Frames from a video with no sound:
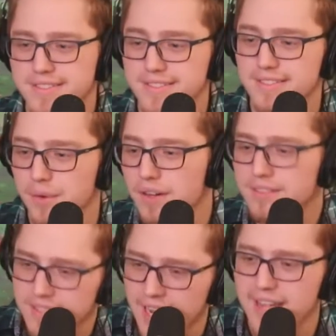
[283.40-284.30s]

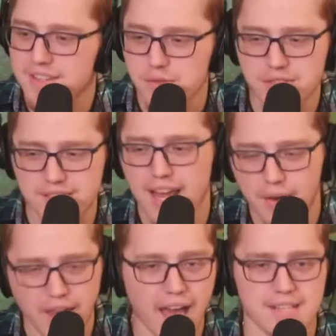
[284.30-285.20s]
Well, the answer is now
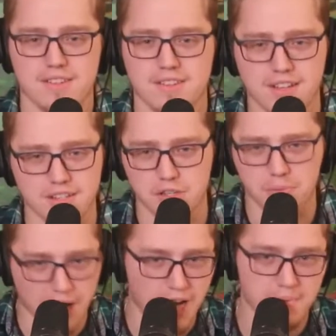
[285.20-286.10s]
yes, because he'll
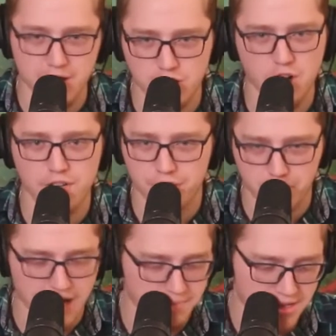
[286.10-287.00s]
probably be the starter for the
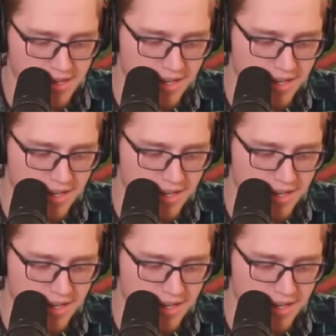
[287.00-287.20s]
Rams.